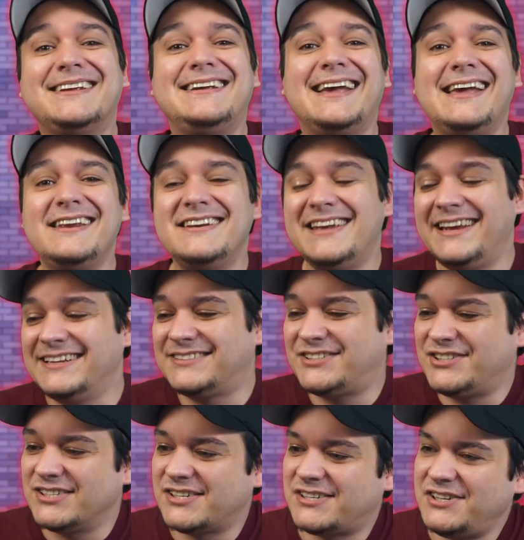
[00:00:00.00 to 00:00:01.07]
again, it's
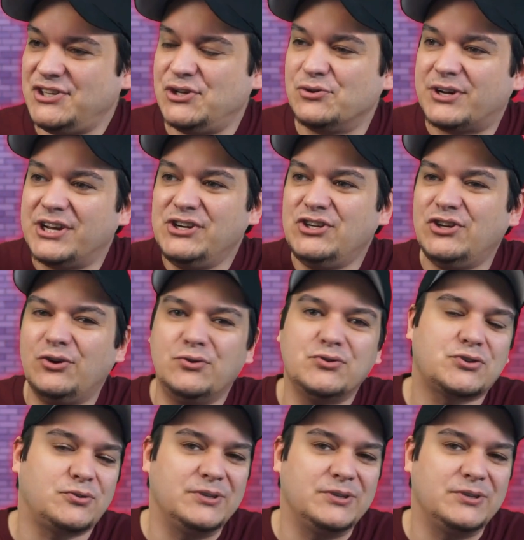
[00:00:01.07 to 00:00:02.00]
just, you can use